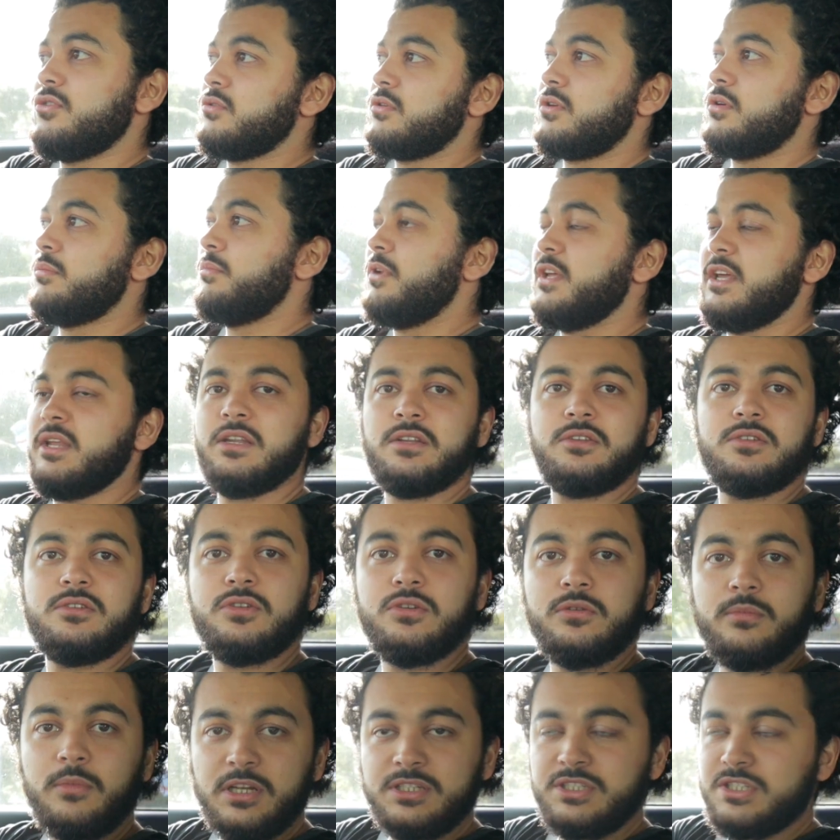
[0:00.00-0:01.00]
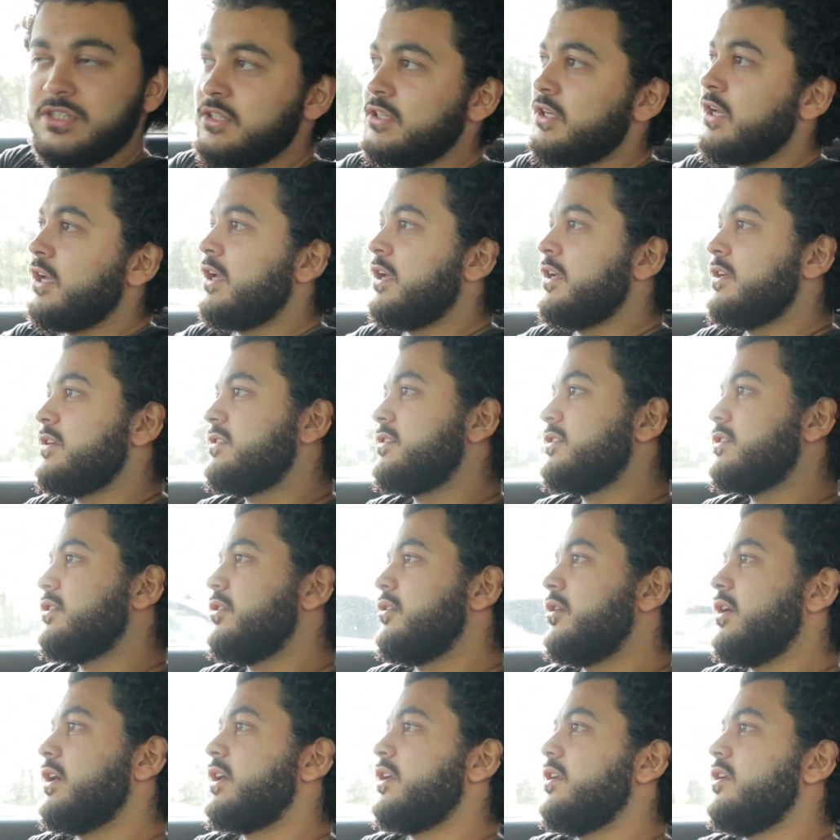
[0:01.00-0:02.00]
complain it too much,
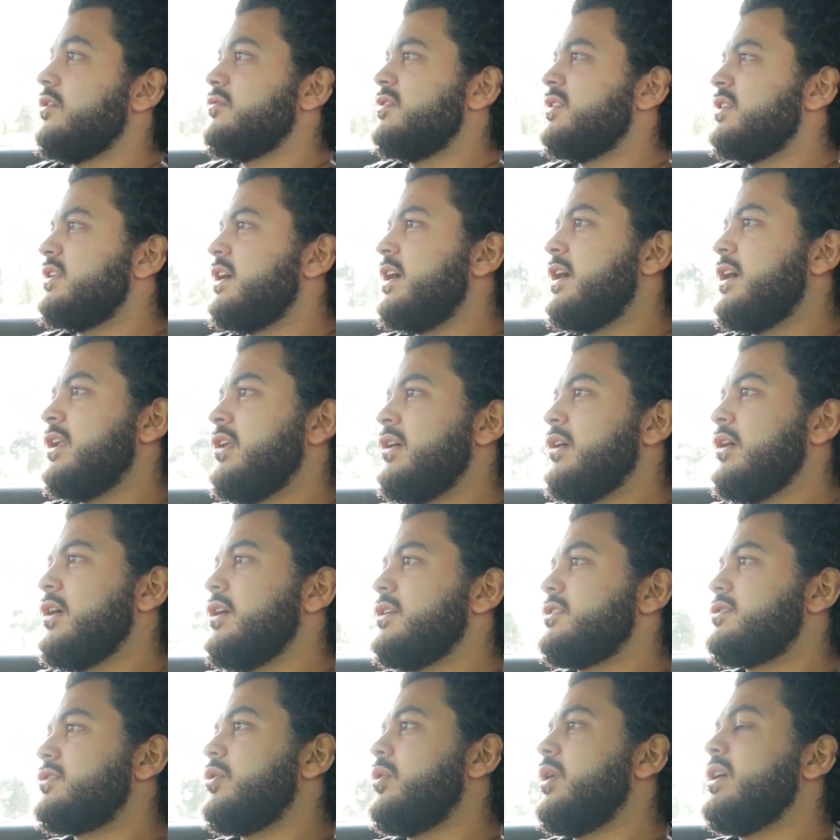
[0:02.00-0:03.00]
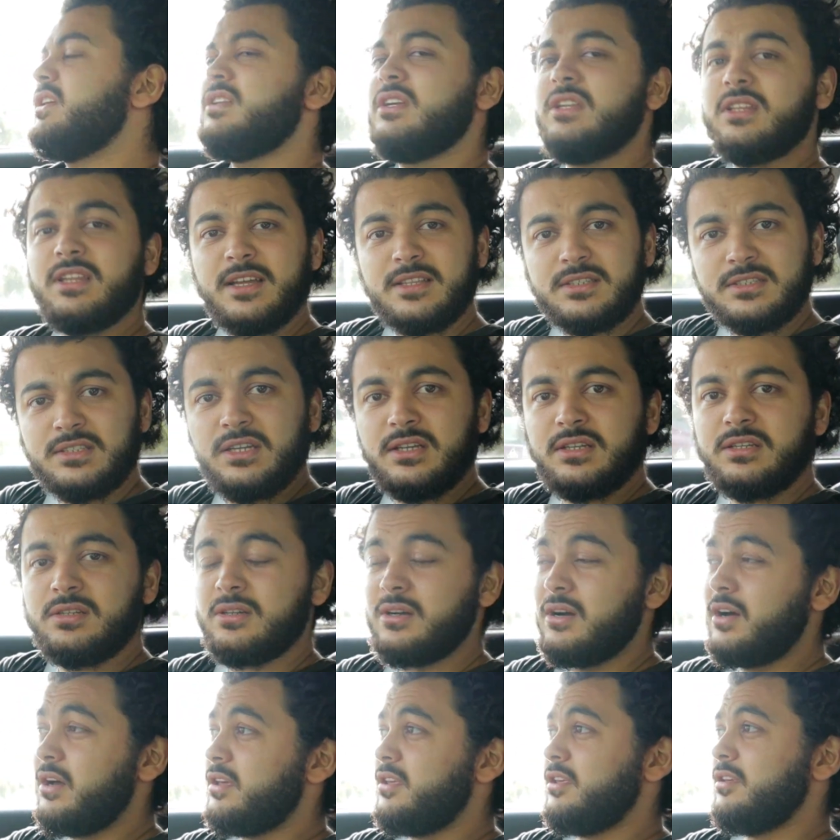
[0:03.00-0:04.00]
so I can live with that. So I think that's it.
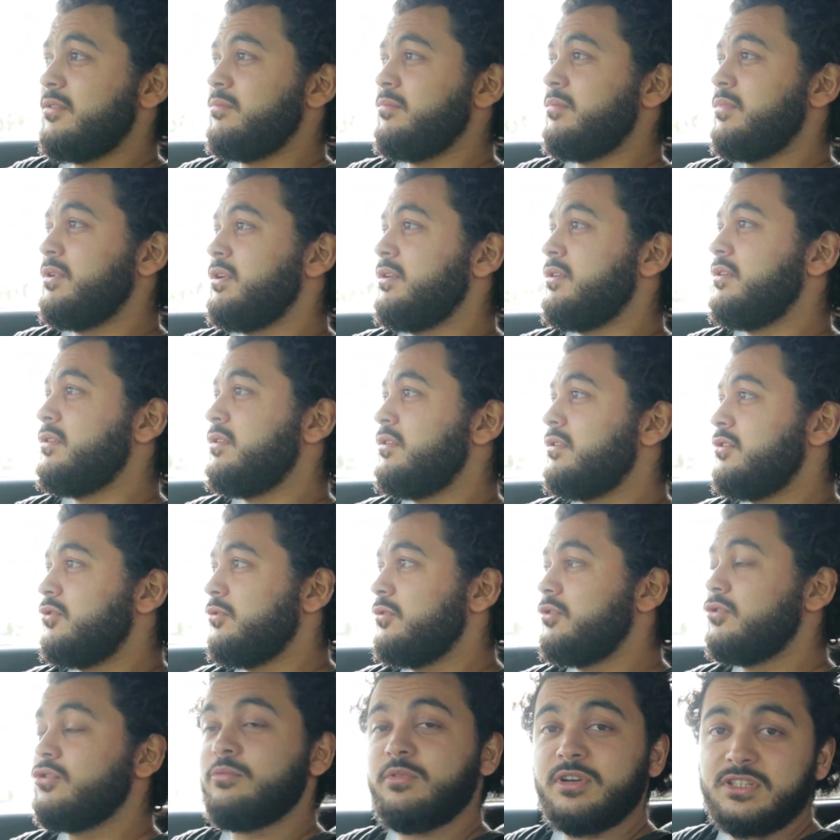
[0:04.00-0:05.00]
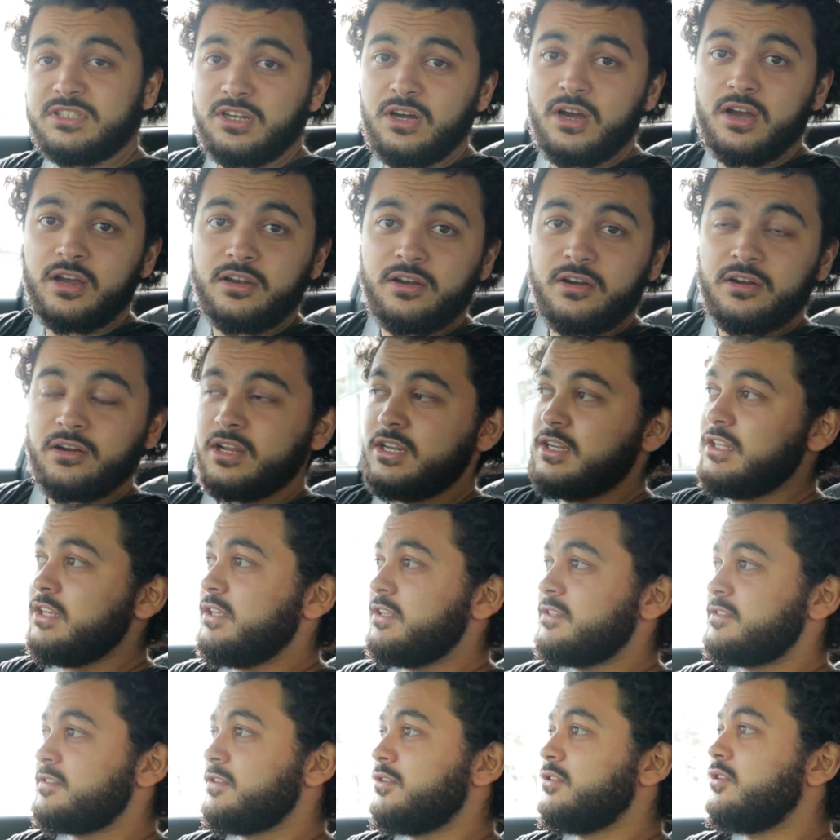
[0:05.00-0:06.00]
I have been doing too much talking already,
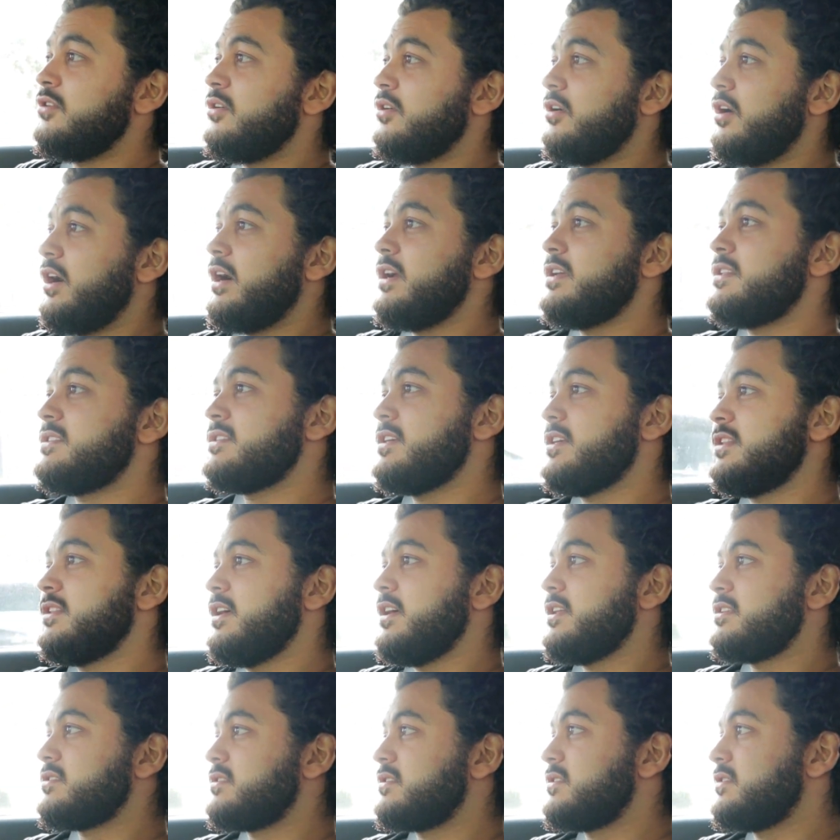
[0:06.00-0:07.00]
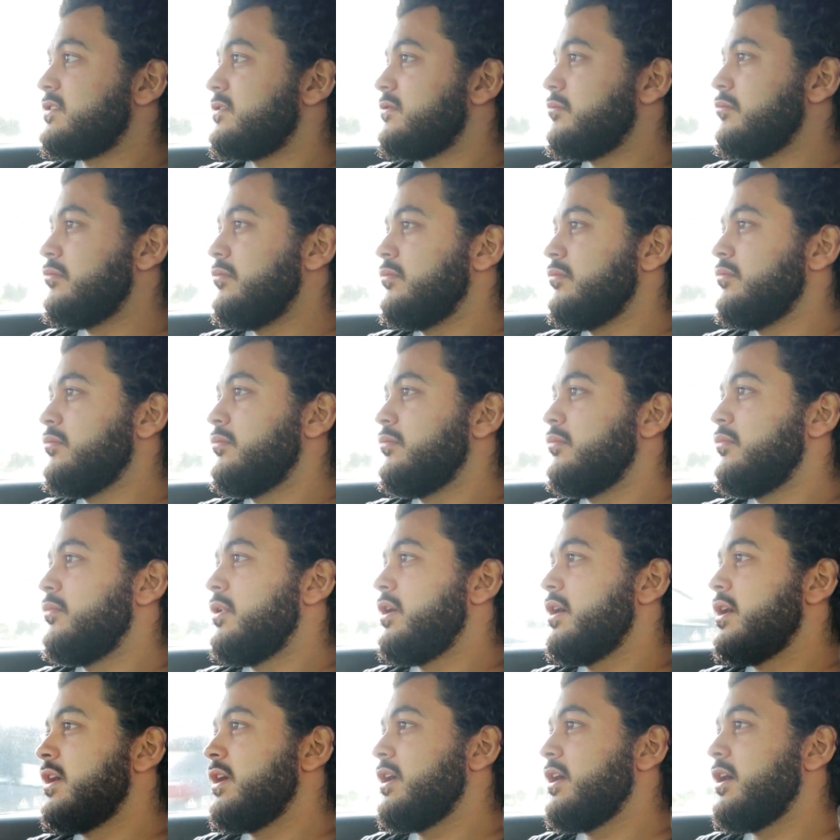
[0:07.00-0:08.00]
so I'd say
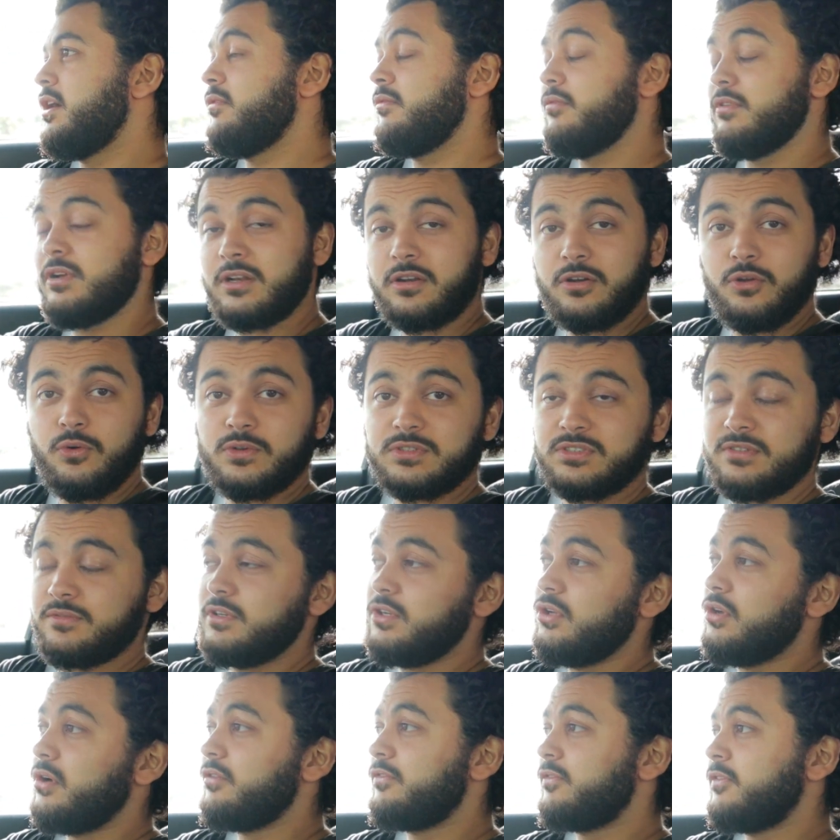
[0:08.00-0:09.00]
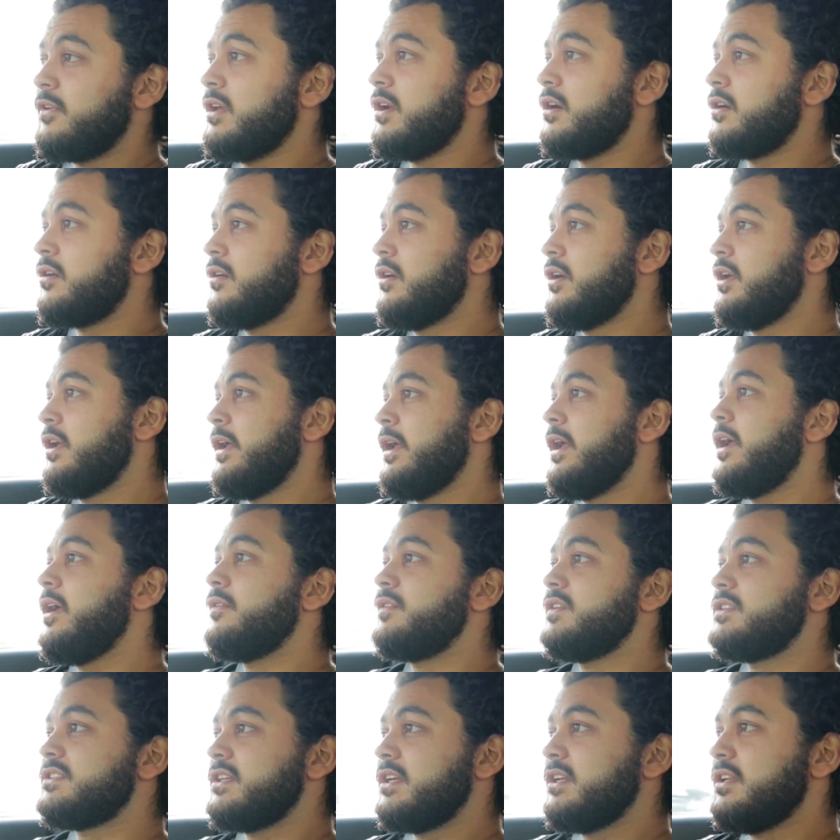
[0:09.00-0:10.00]
I will close the video off here. If
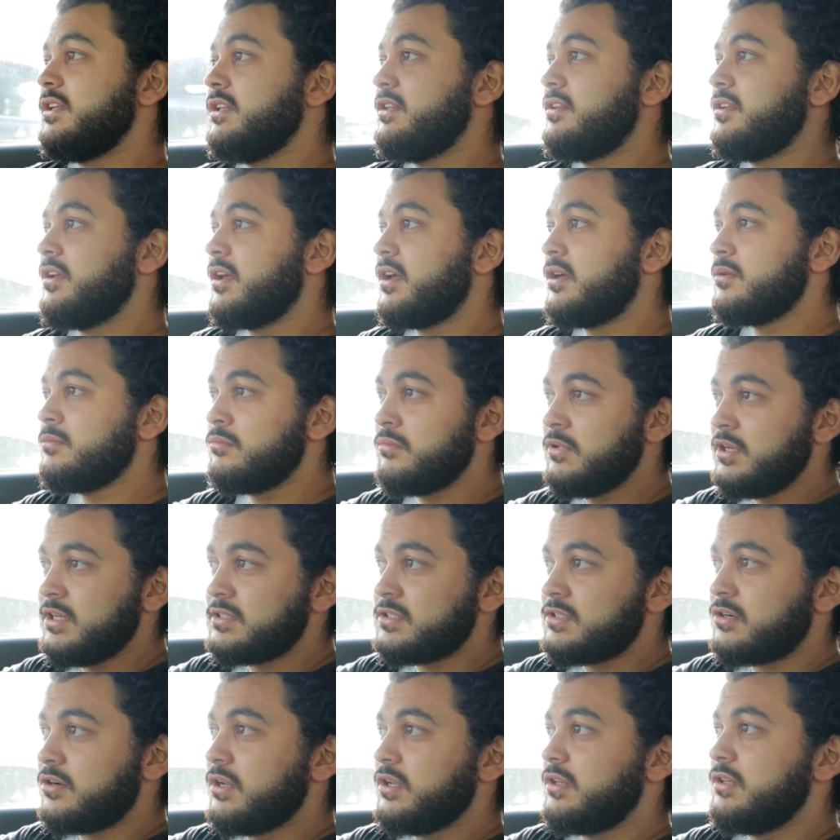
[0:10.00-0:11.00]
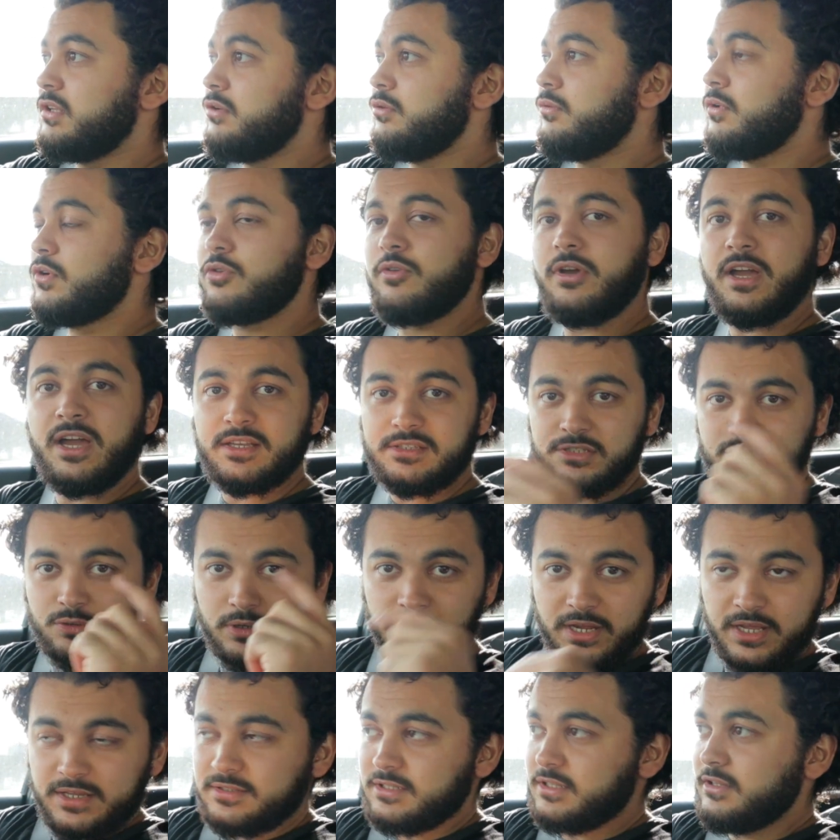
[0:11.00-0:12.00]
there's anything I missed or anything you want to ask, you
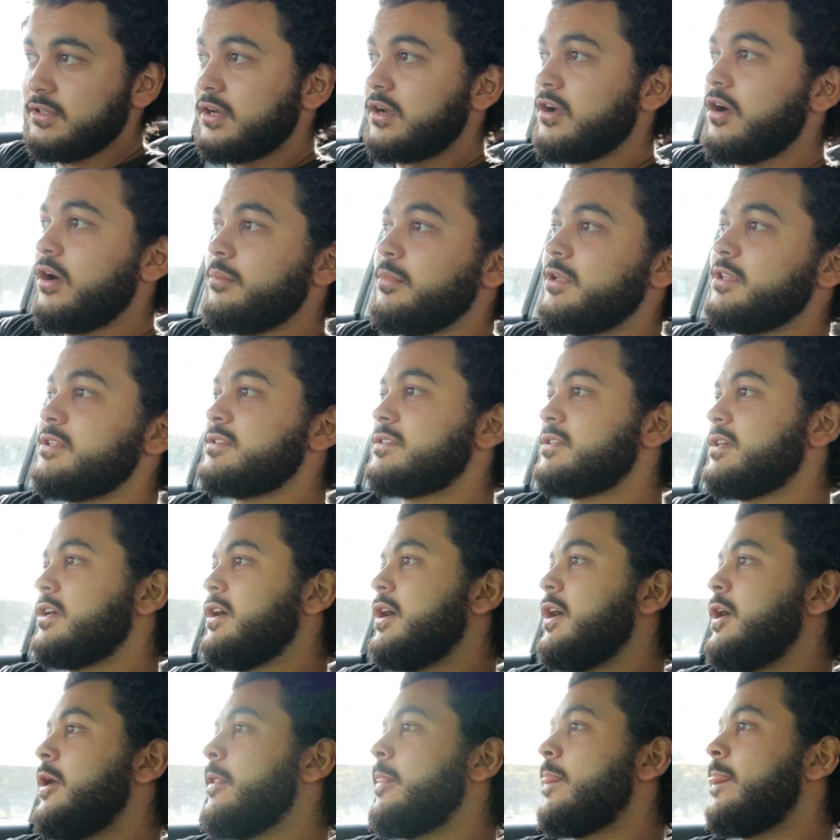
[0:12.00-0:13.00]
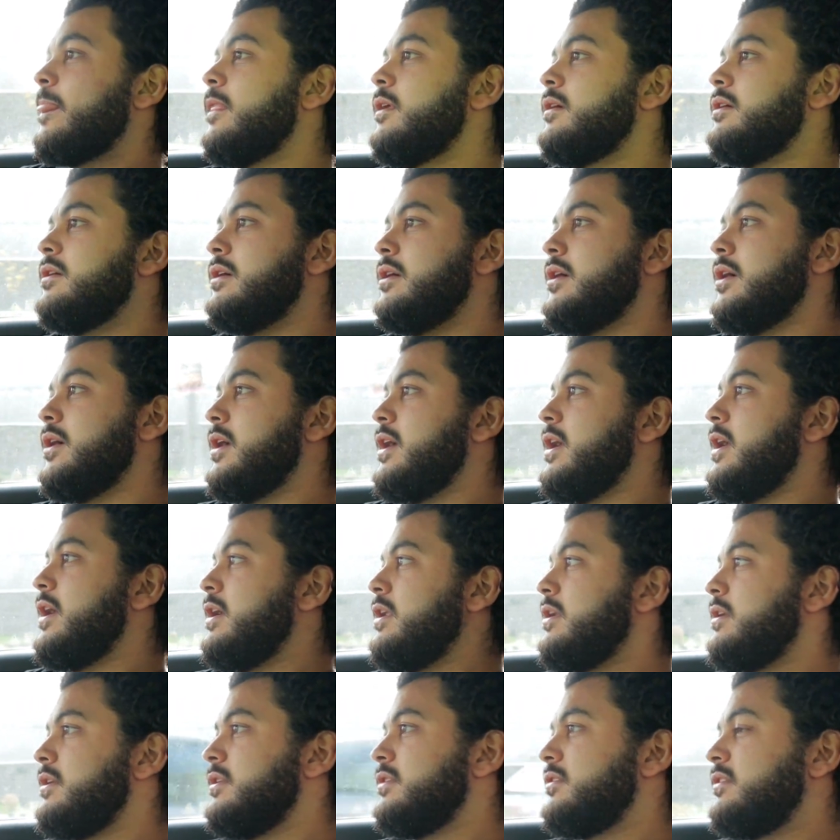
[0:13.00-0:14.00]
can ask in the comments.
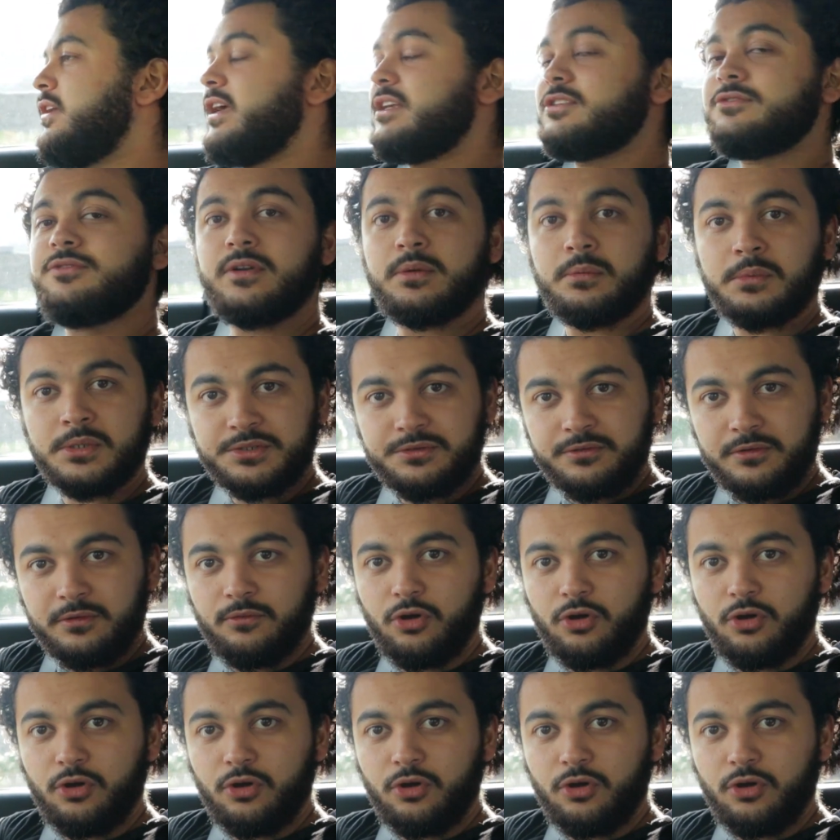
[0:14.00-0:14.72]
And thanks very much for